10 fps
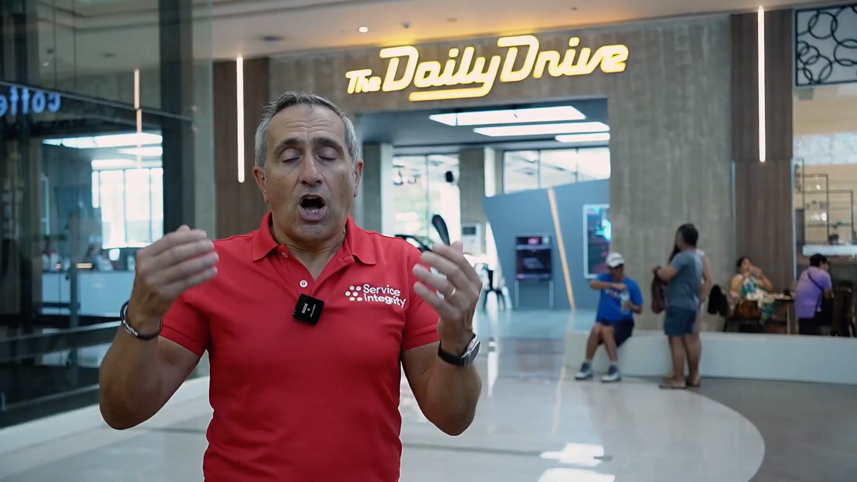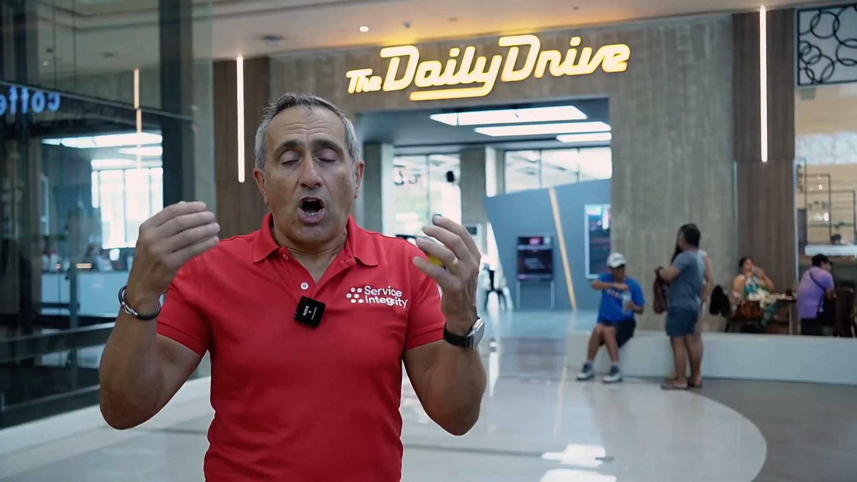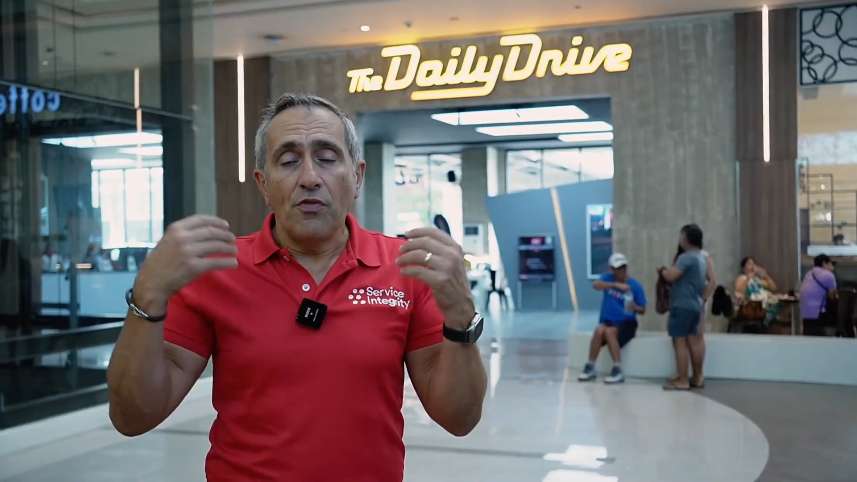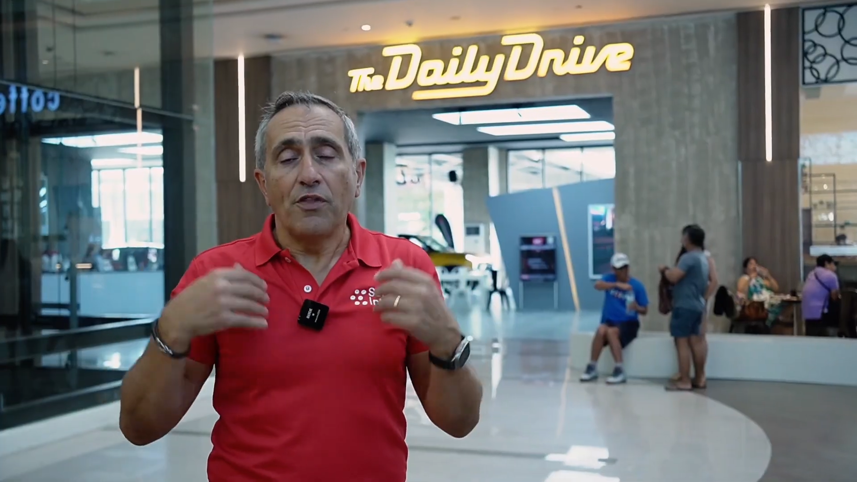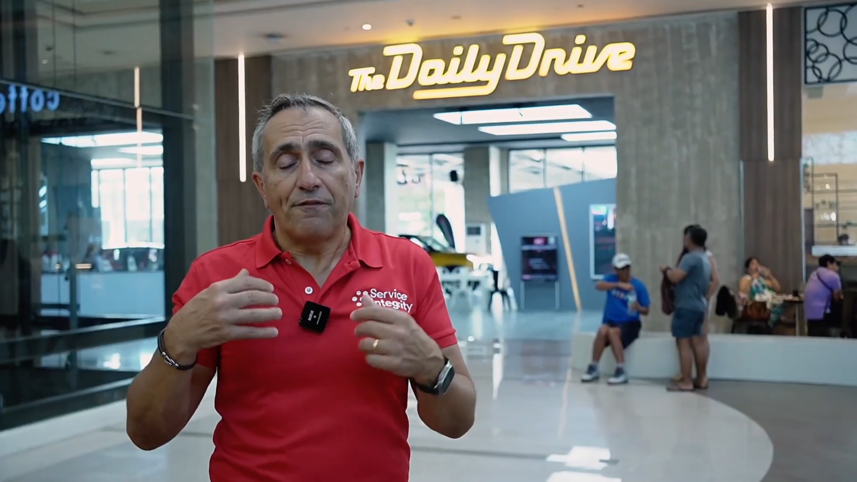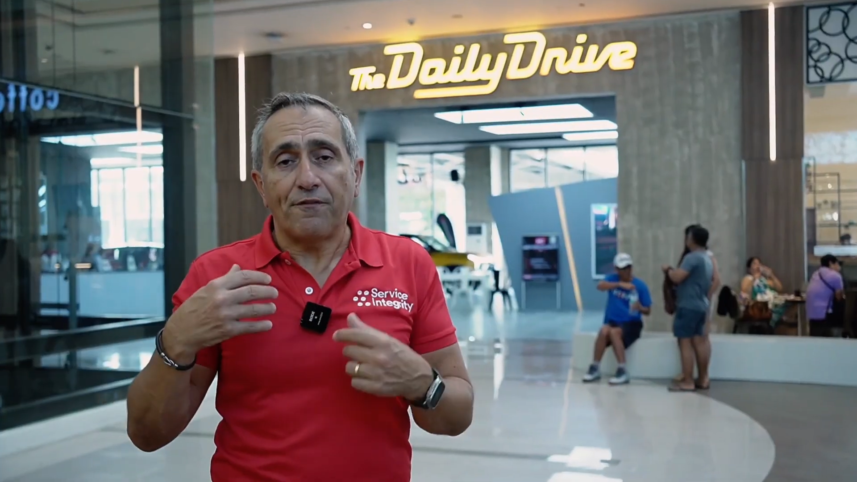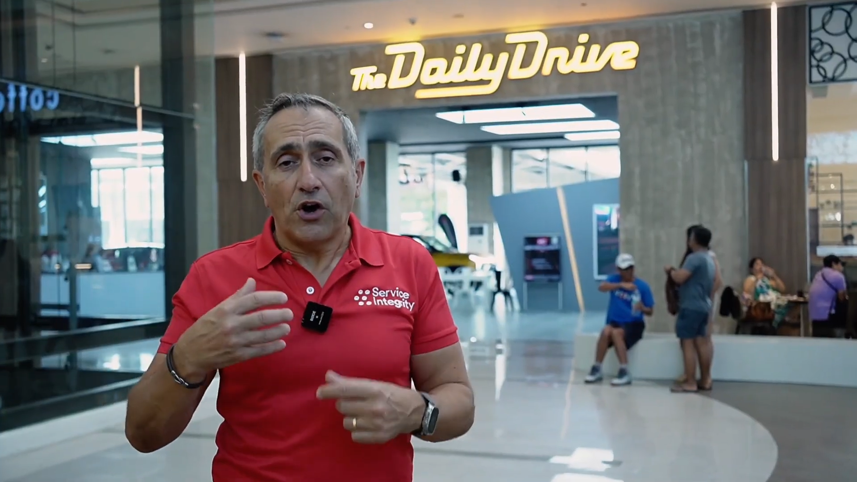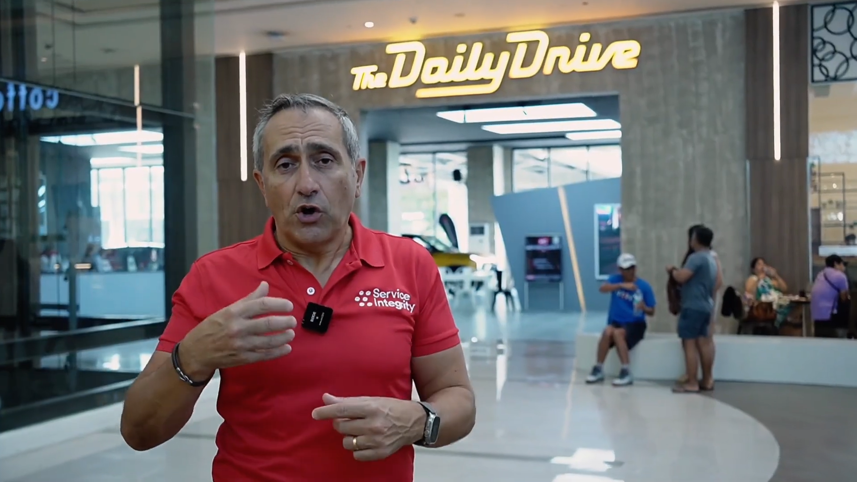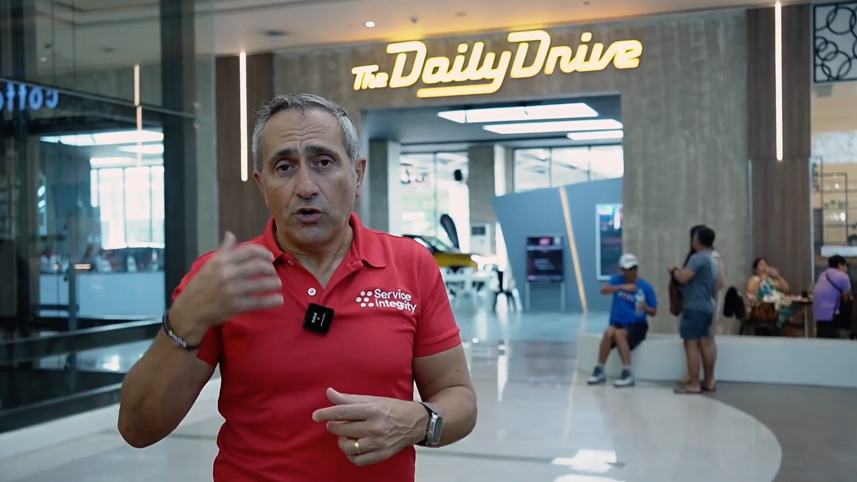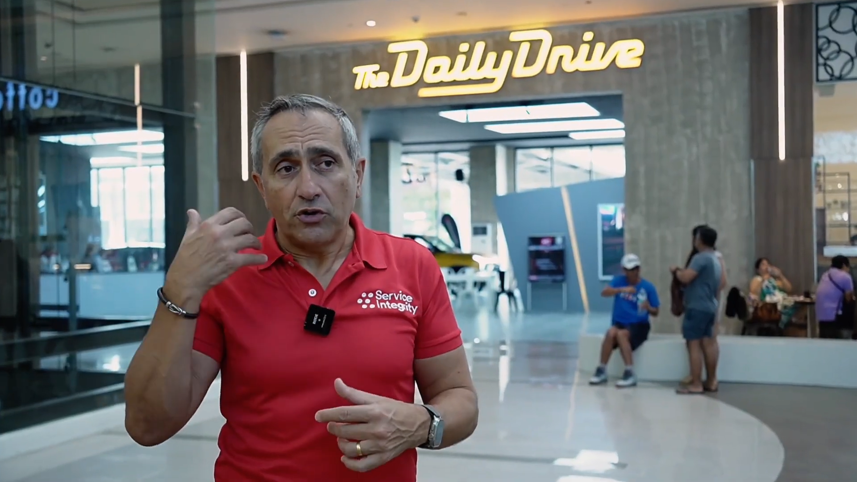On the
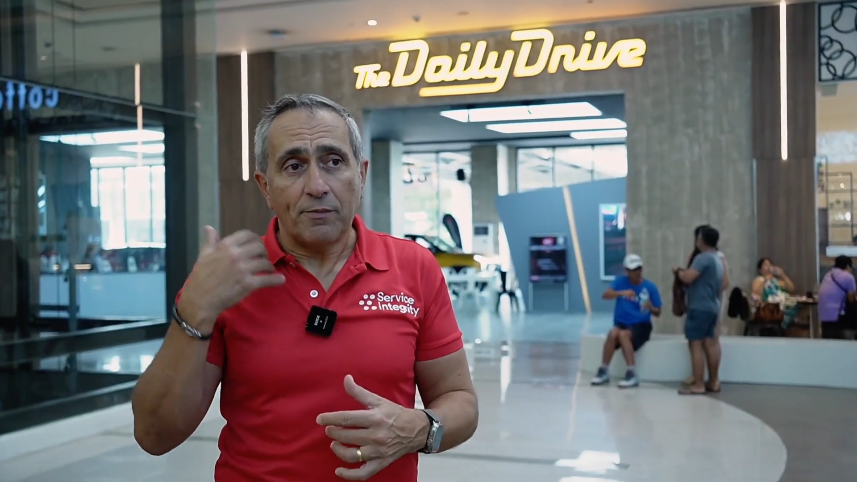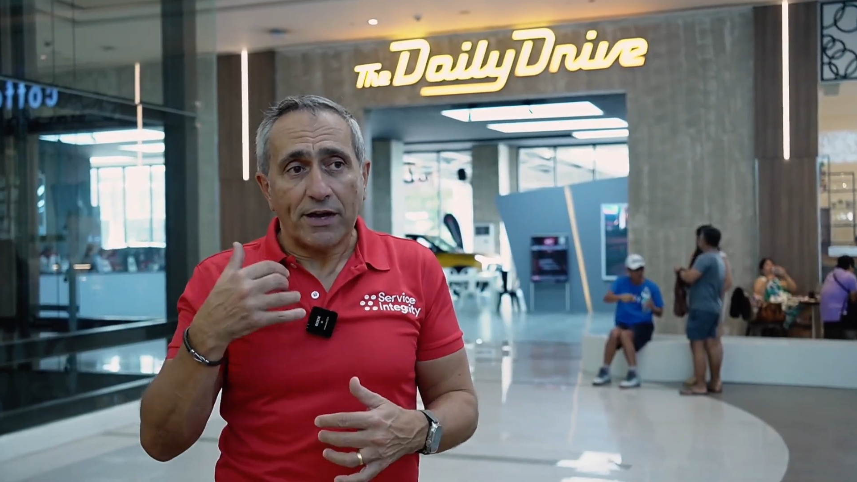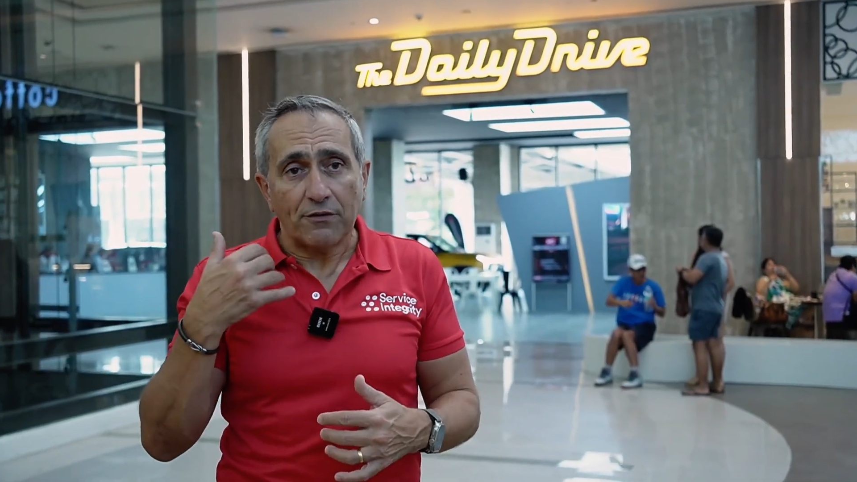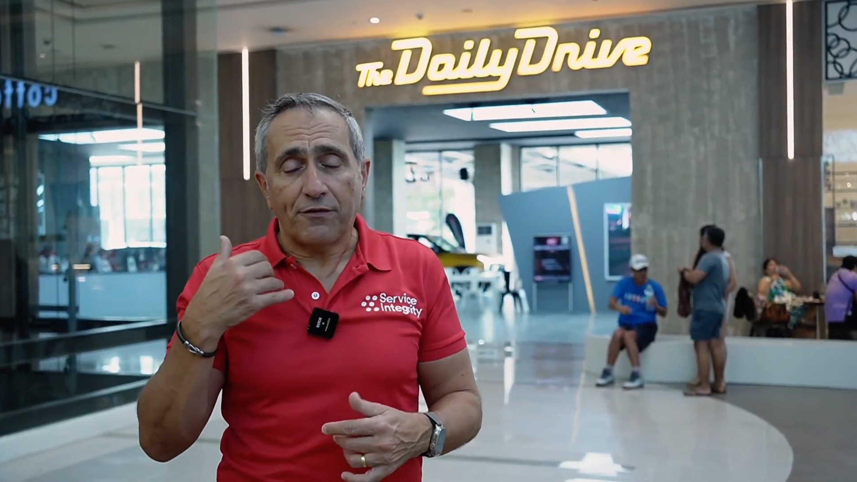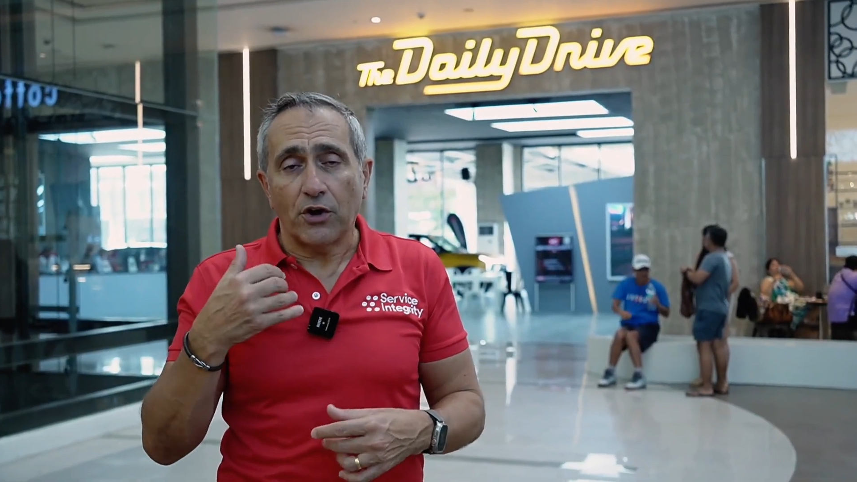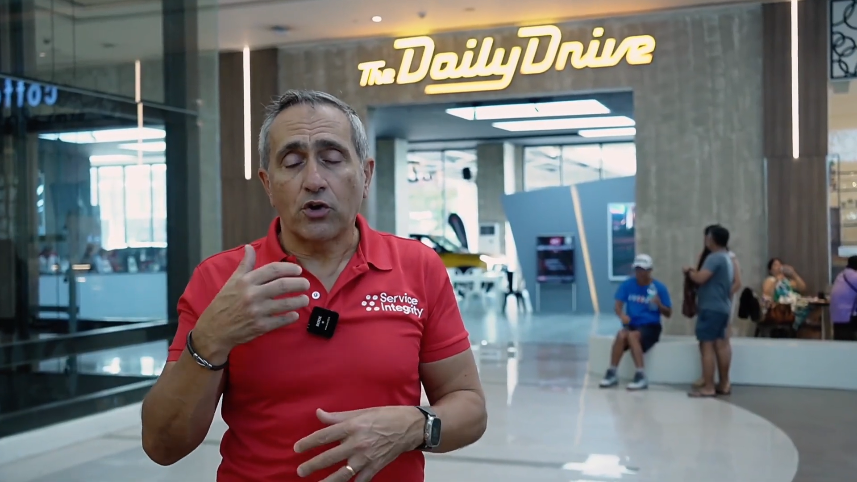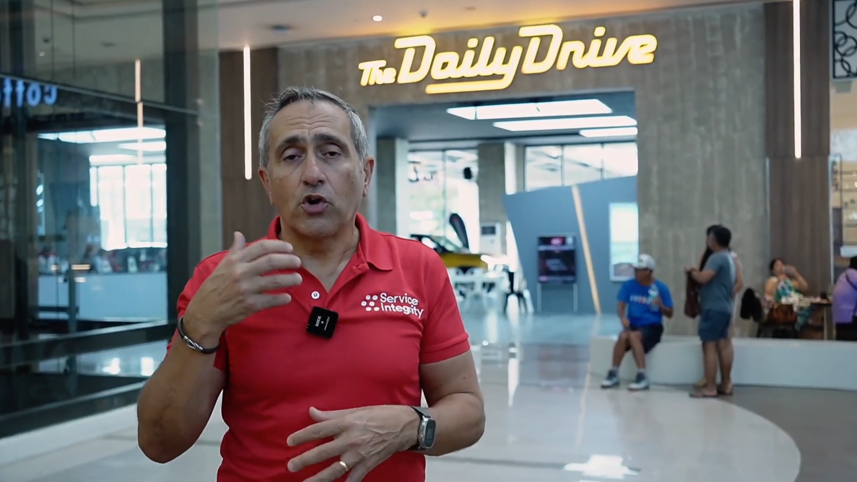phone, you make a phone